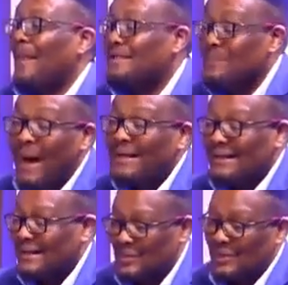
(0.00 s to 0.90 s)

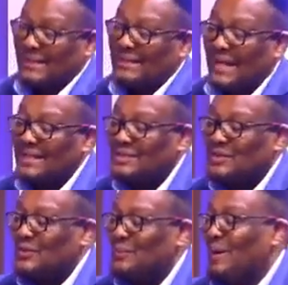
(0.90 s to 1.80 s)
demanded that we return
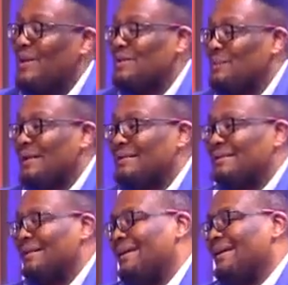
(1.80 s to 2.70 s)
to
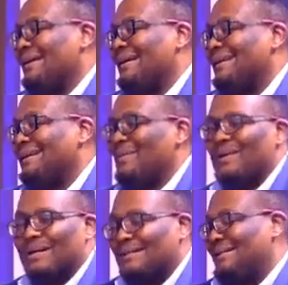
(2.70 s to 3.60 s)
multi-party
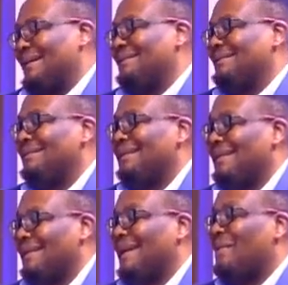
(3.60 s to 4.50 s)
democracy, and
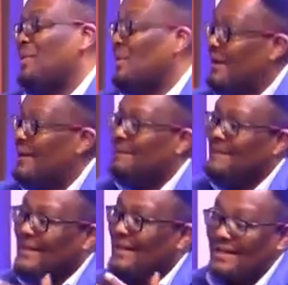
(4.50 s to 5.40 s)
there we were.
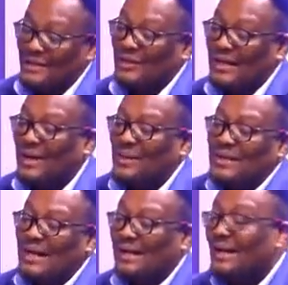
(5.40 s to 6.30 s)
Dr.
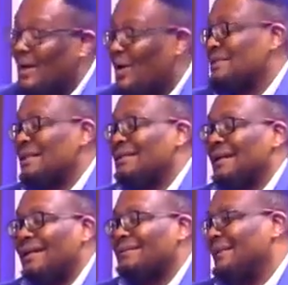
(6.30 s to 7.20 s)
Kaunda lost that
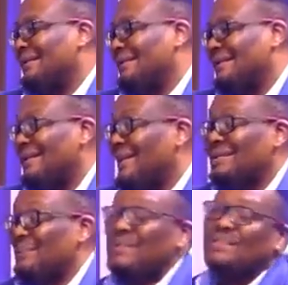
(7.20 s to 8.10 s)
election. There
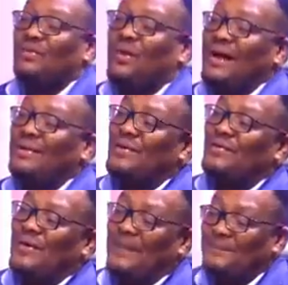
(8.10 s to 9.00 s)
was a peaceful
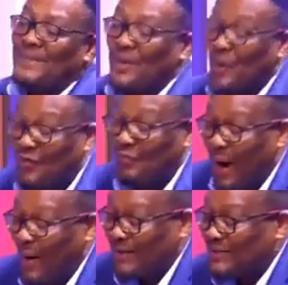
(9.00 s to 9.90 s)
handover of
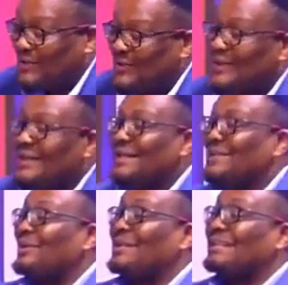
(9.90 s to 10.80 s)
power to
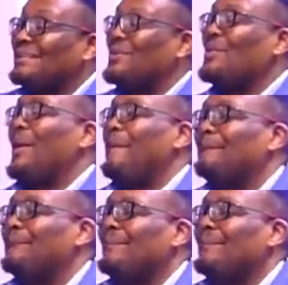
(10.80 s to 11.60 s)
Dr. Chiluba,